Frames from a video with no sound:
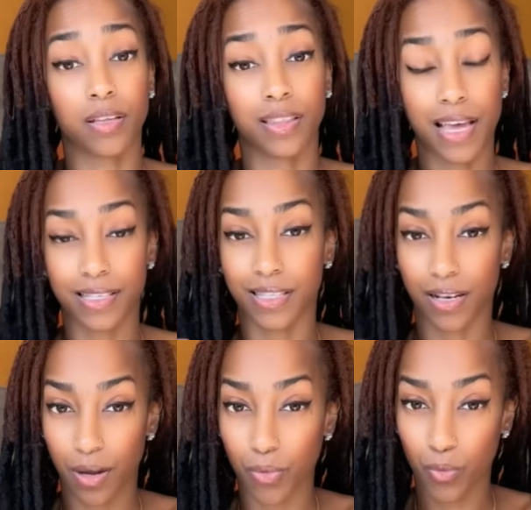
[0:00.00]
That's the
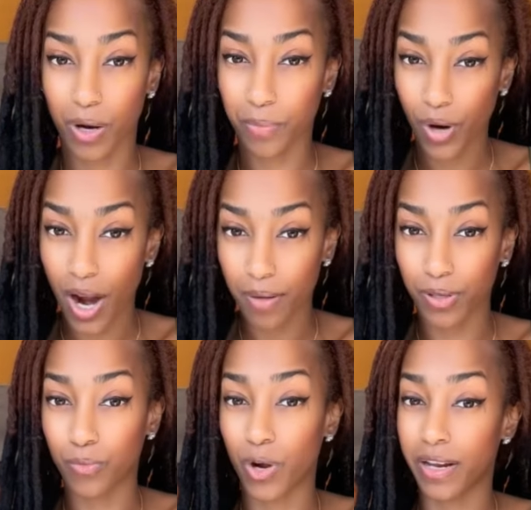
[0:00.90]
number one
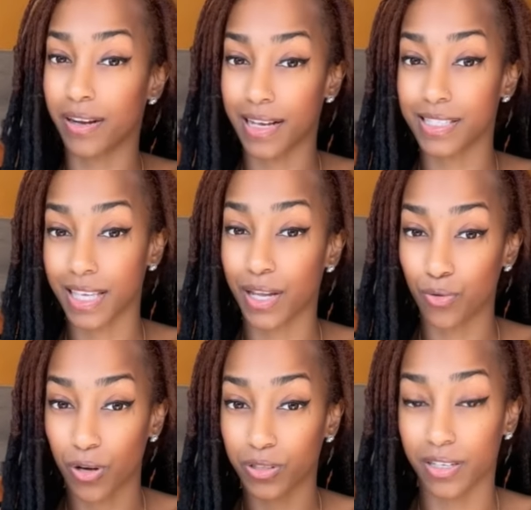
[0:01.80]
problem why you're not seeing
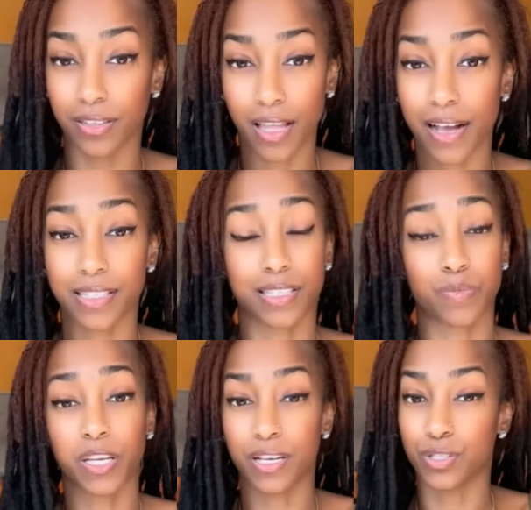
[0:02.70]
growth in your locks, is
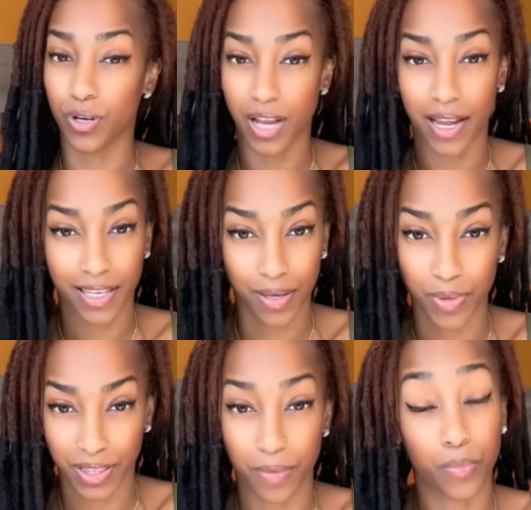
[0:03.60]
because you're not
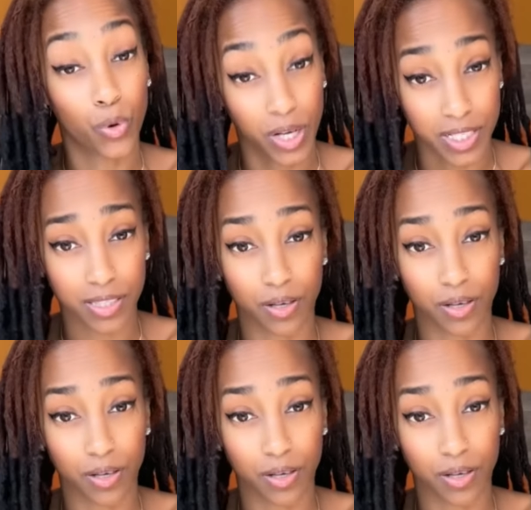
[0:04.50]
keeping them moist.